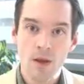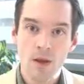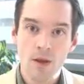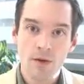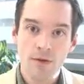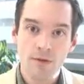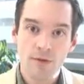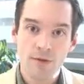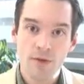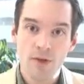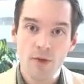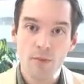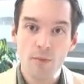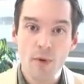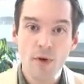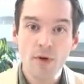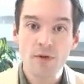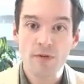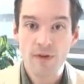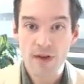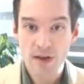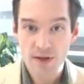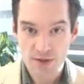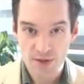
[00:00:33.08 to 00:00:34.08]
So the
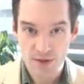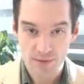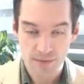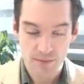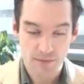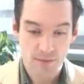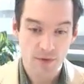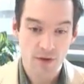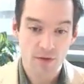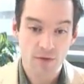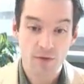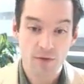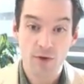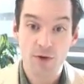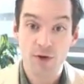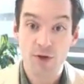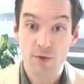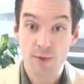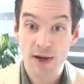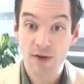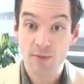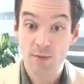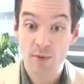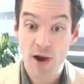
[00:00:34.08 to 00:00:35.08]
motivation for a
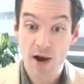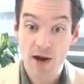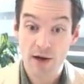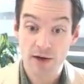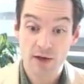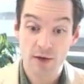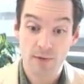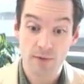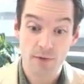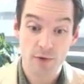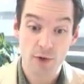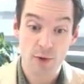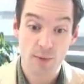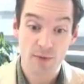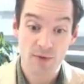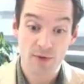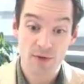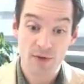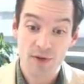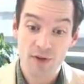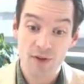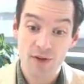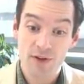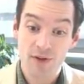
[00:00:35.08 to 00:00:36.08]
direct product of
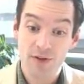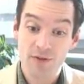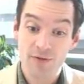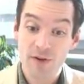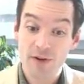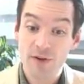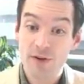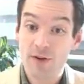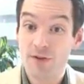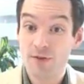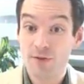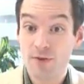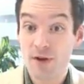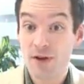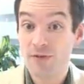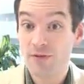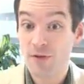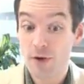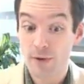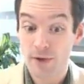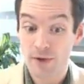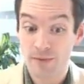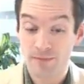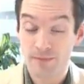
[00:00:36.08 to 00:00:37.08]
groups is fairly
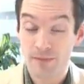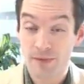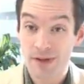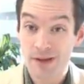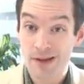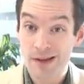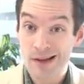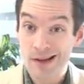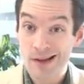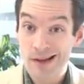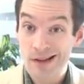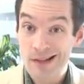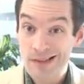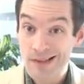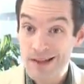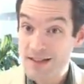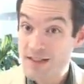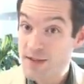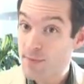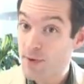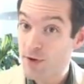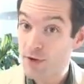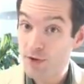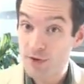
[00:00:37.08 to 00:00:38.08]
straightforward.
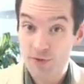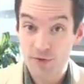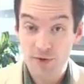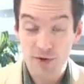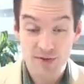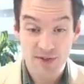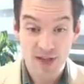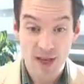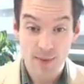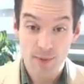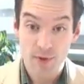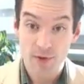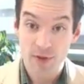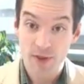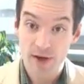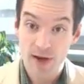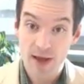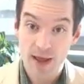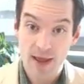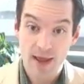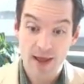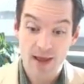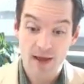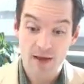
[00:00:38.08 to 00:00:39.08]
Let's suppose, for example, that
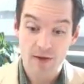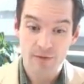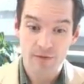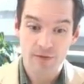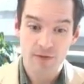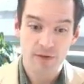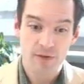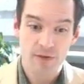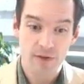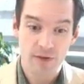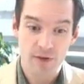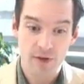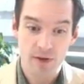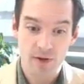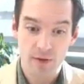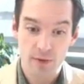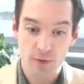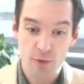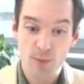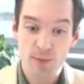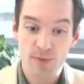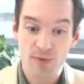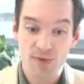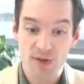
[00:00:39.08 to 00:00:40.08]
I have the
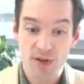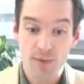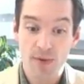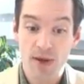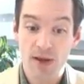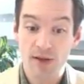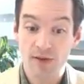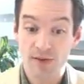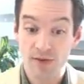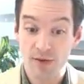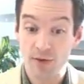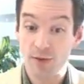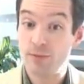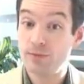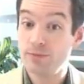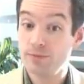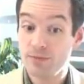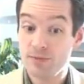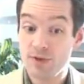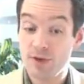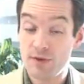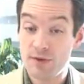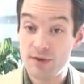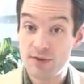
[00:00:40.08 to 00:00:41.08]
group Z mod 2,
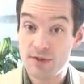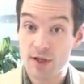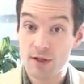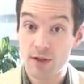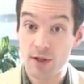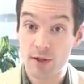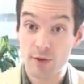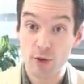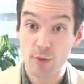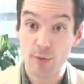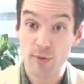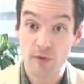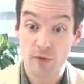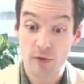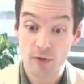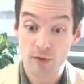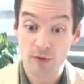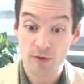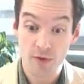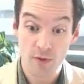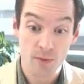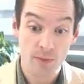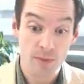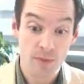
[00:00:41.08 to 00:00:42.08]
so the cyclic group of order
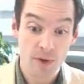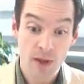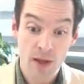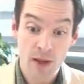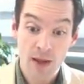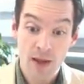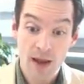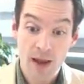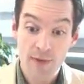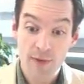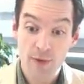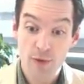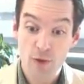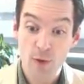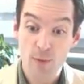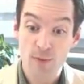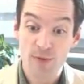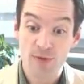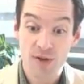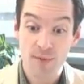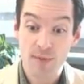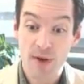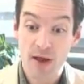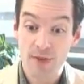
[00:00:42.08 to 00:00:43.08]
2, and the group
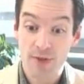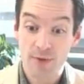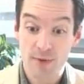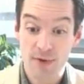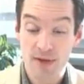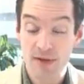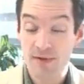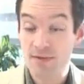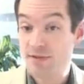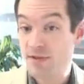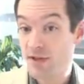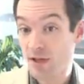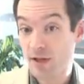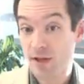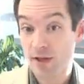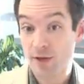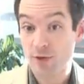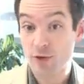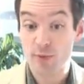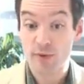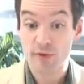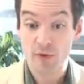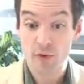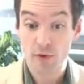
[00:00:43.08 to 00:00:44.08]
Z mod 3, cyclic
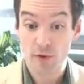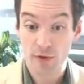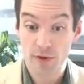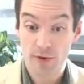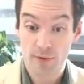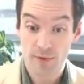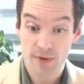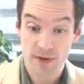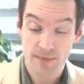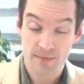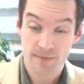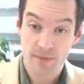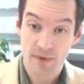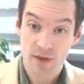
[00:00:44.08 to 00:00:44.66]
group of order 3.